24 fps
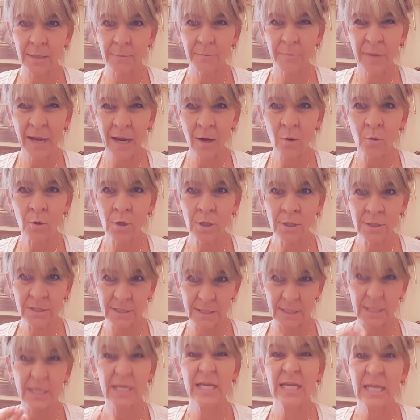
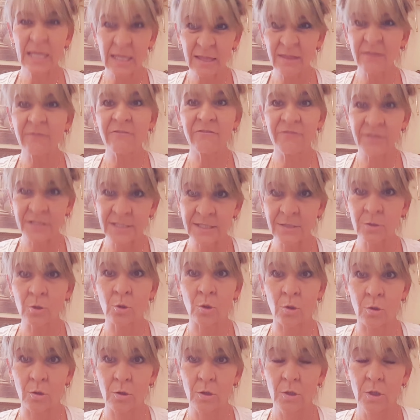powers in the
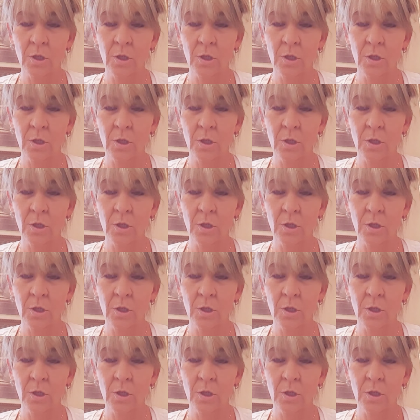physical.